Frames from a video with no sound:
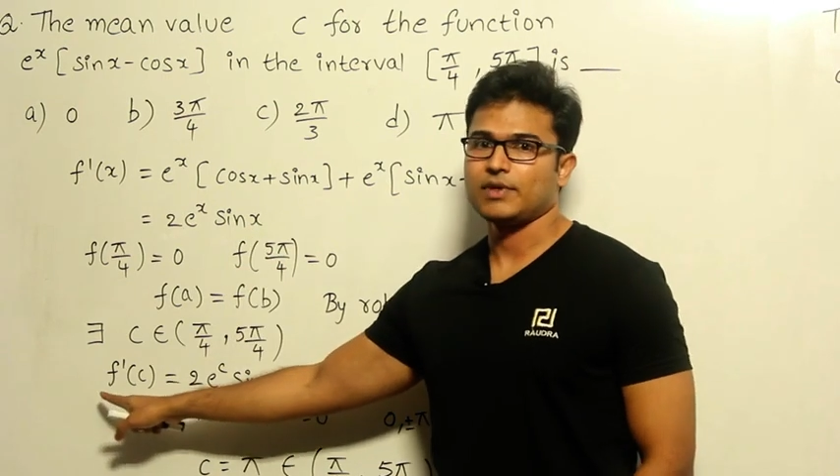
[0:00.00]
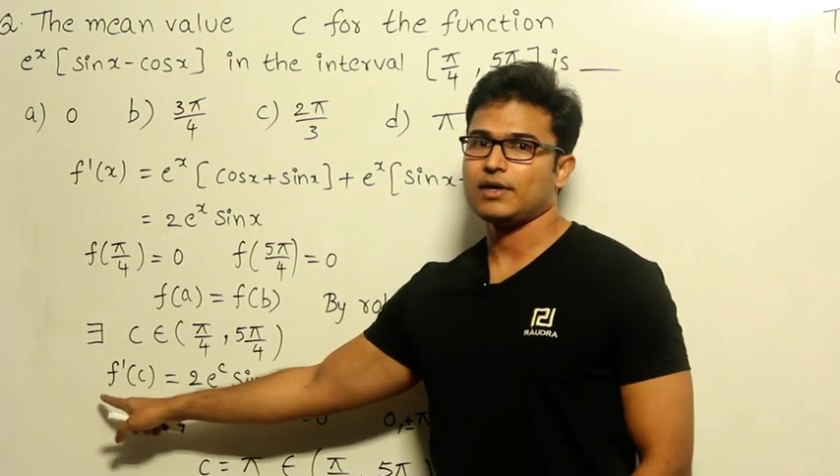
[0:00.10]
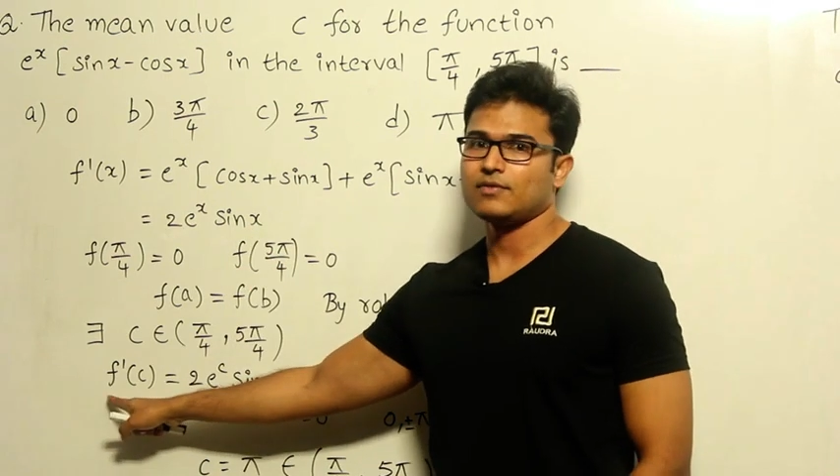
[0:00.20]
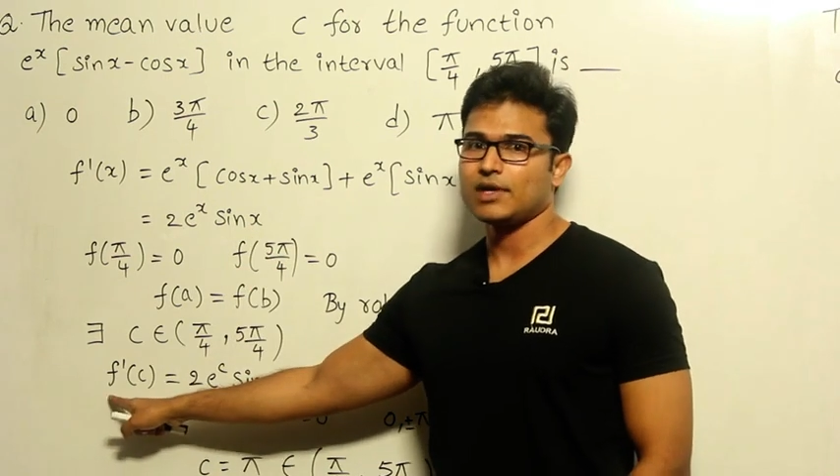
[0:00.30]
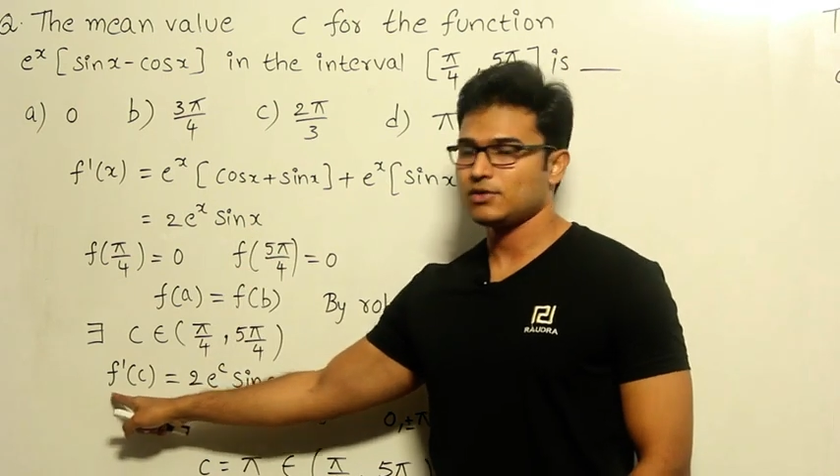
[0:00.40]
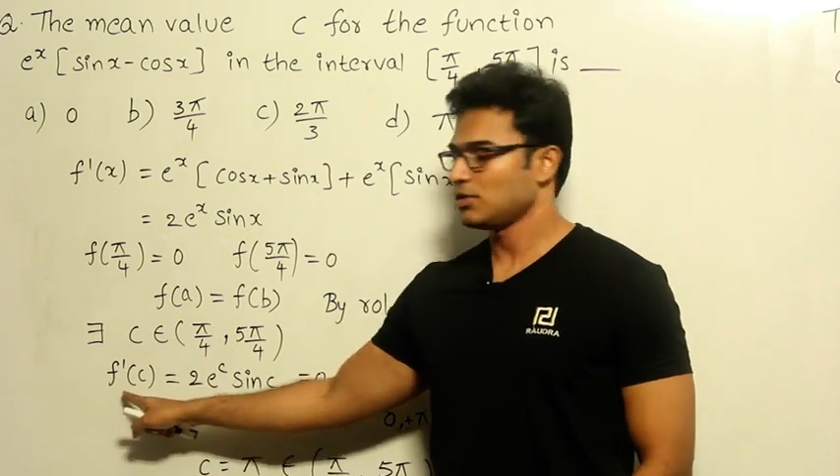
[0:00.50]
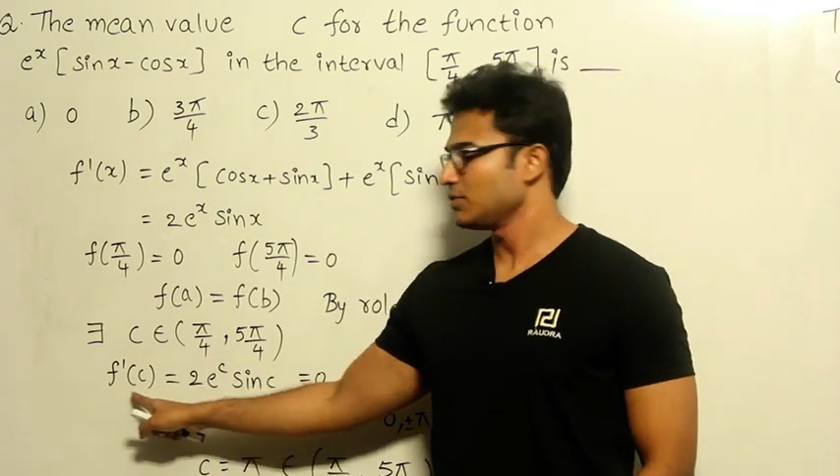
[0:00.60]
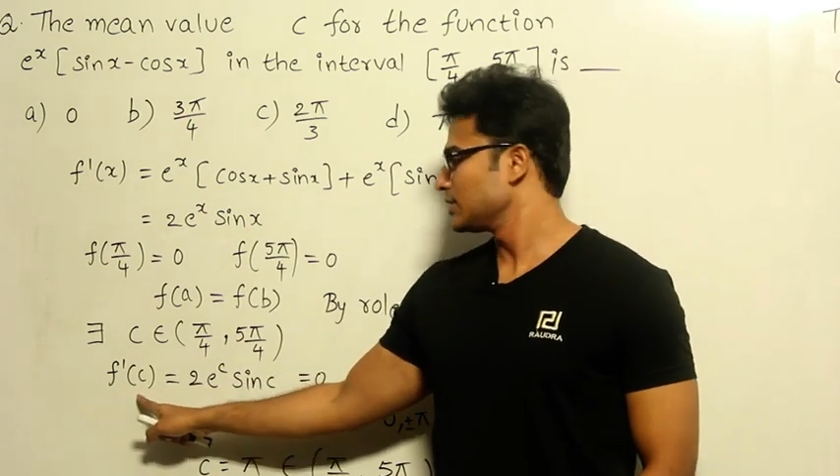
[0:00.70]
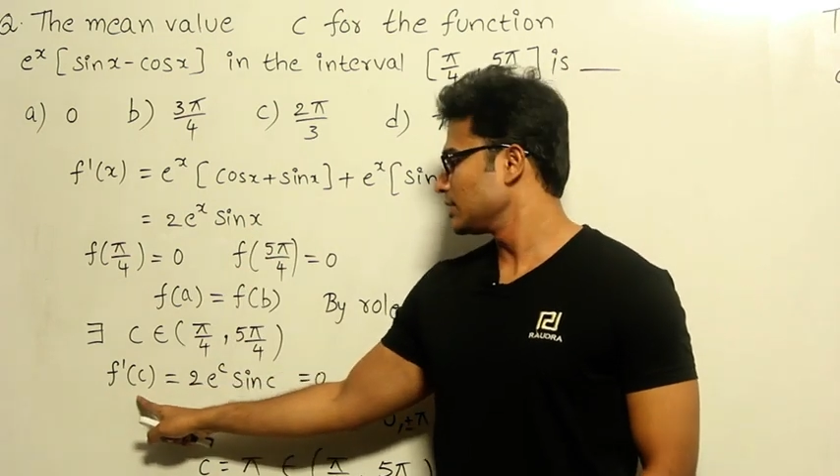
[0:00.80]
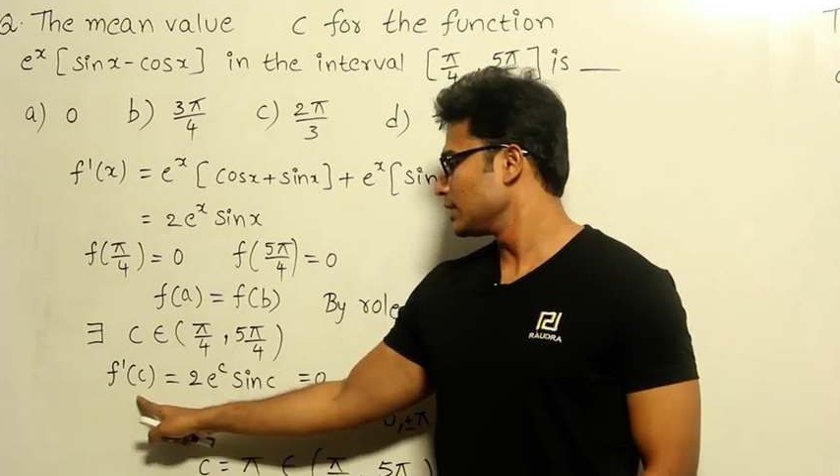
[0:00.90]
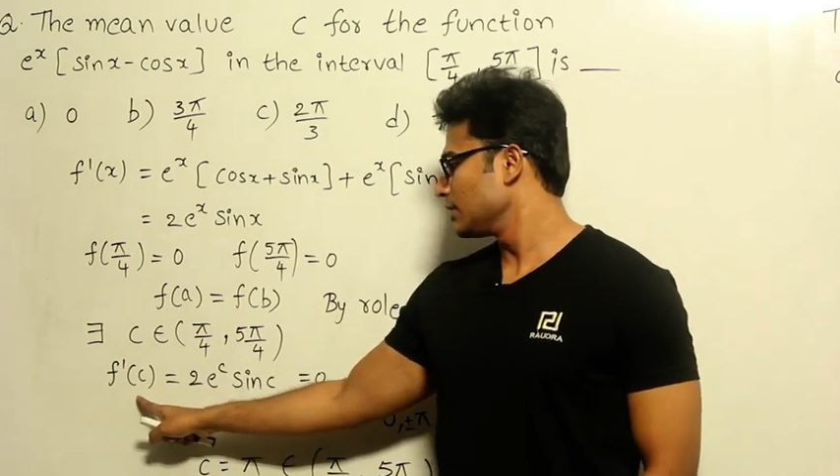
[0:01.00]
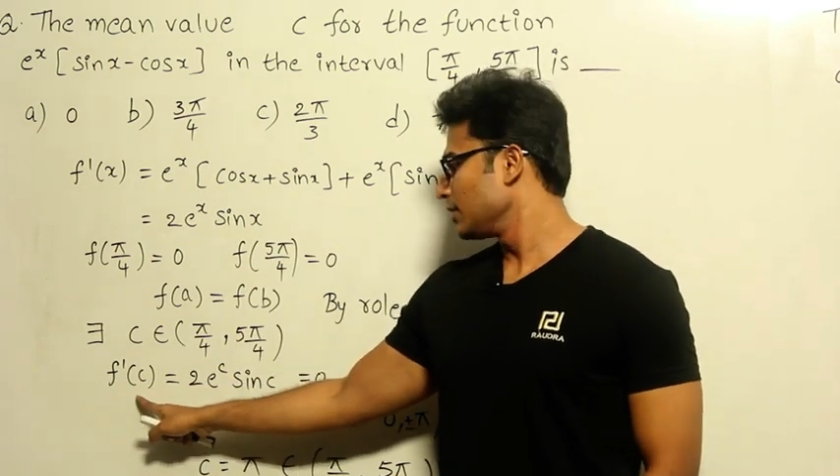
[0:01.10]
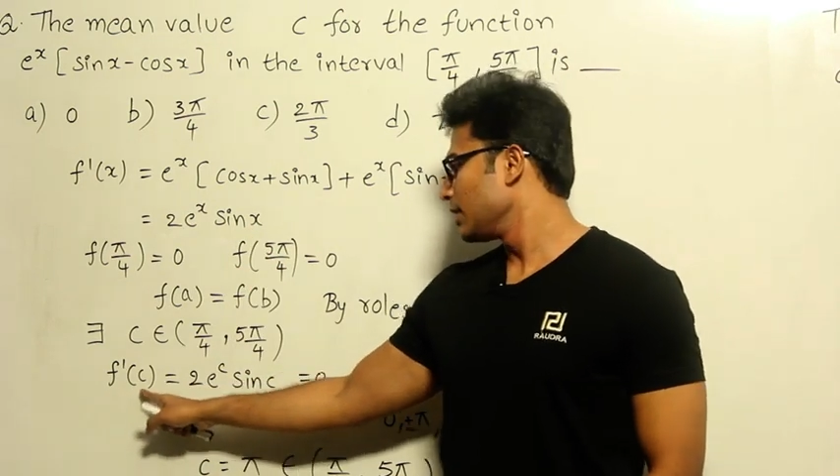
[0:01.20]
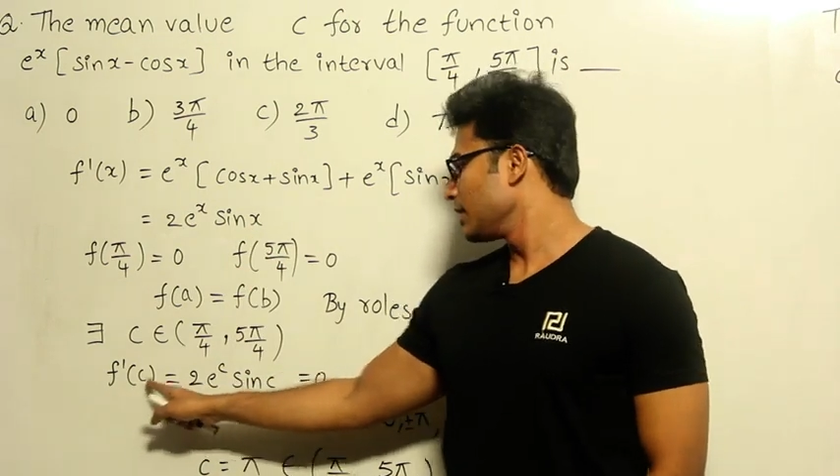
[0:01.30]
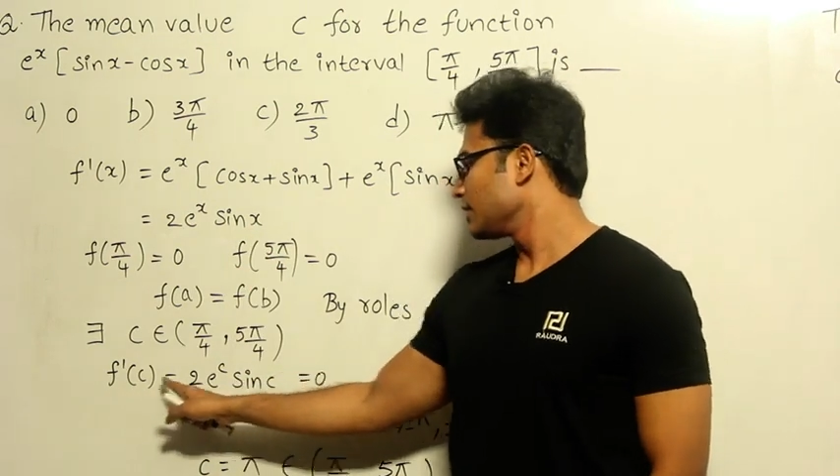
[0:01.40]
F dash of c
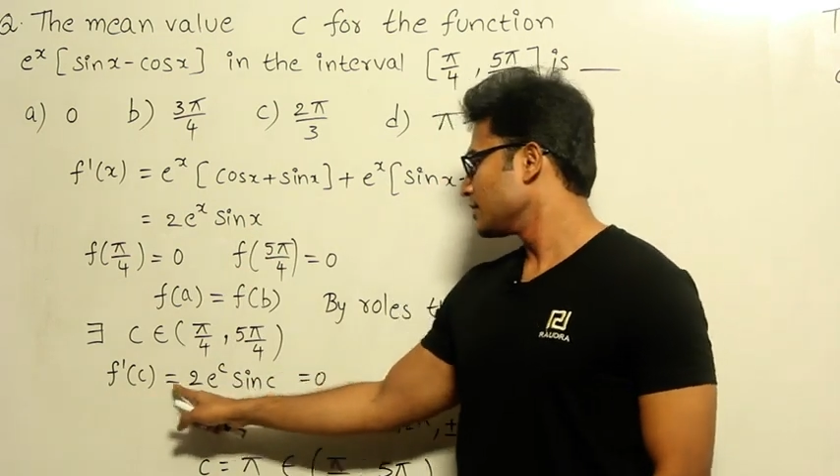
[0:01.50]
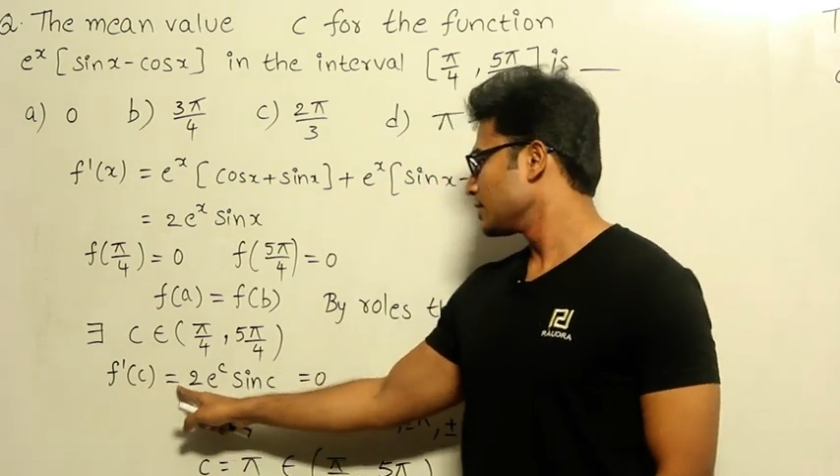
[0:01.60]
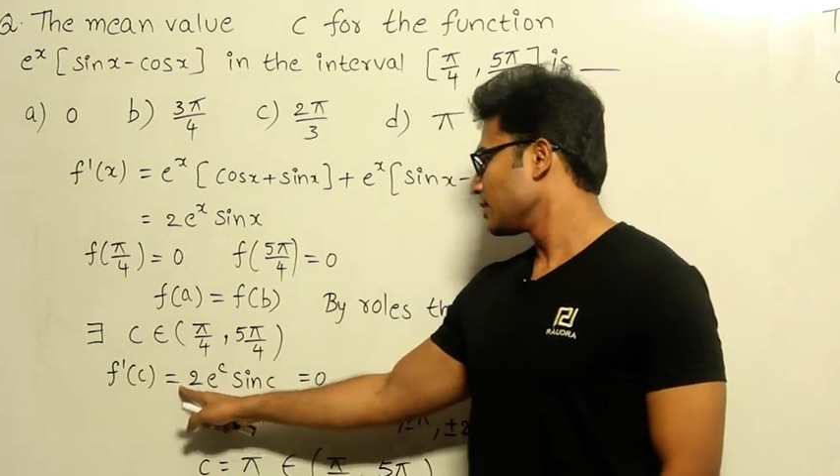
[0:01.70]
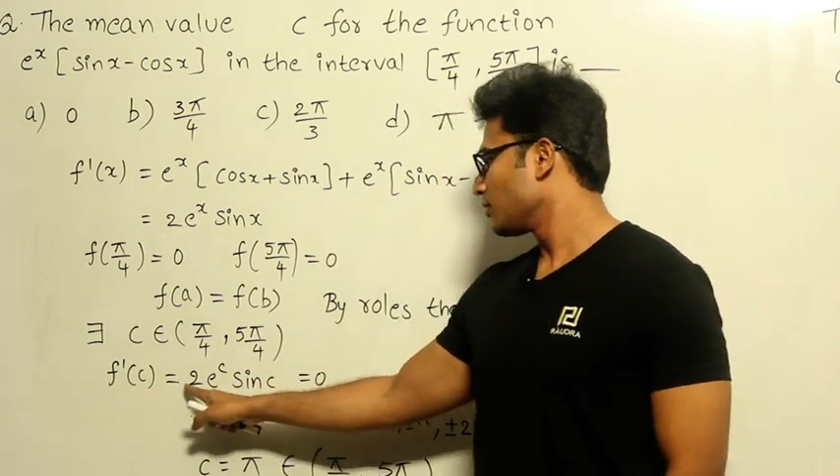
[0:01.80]
is